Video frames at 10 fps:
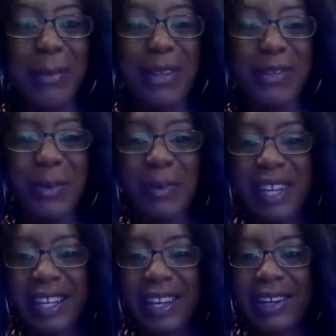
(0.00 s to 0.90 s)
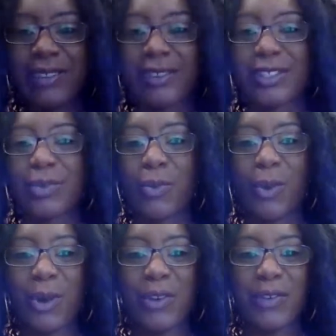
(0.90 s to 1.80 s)
much for being here this
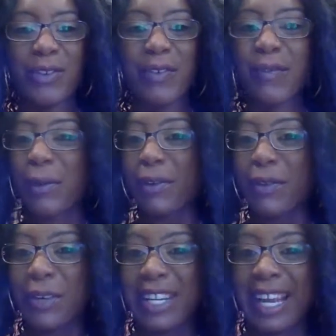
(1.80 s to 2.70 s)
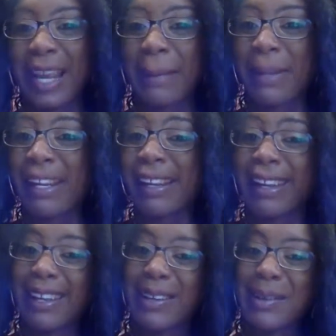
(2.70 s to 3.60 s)
wonderful 4:48
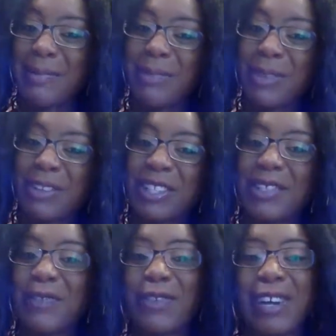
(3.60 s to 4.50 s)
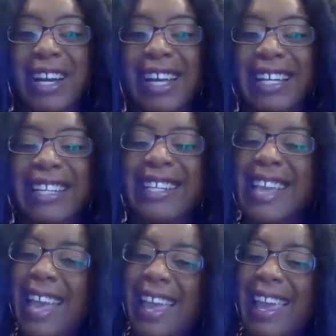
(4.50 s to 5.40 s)
p.m. on this
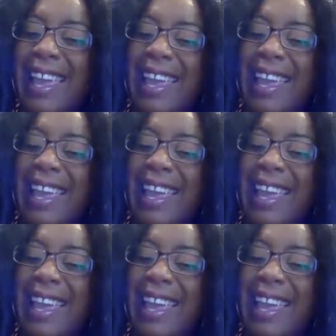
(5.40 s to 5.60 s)
Friday